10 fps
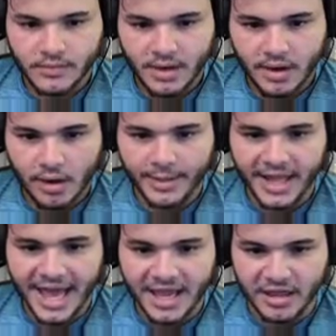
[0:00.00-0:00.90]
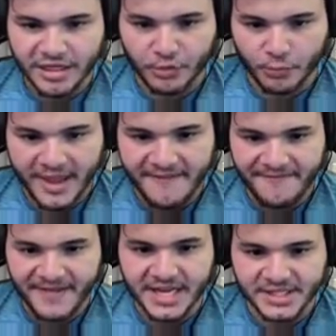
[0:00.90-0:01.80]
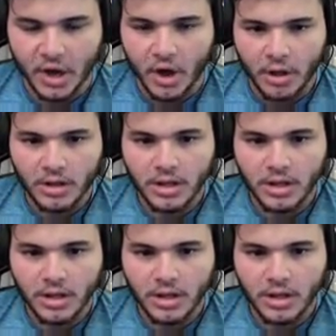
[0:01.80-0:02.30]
Are we like three feet tall?